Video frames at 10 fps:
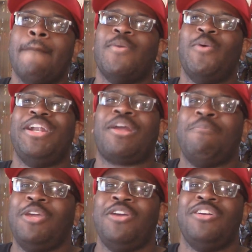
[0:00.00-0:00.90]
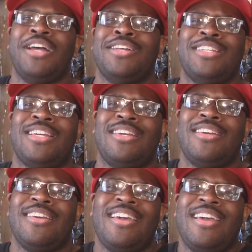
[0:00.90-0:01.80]
But when the computer does it,
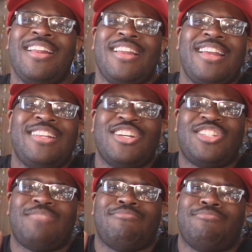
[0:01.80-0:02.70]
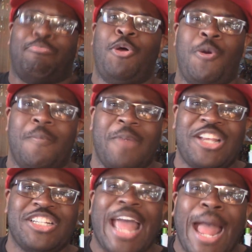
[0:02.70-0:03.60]
it, it just boom, it
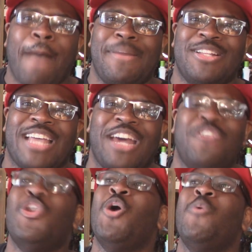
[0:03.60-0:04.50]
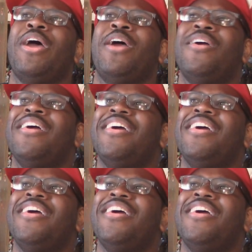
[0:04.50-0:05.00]
just happens out of nowhere.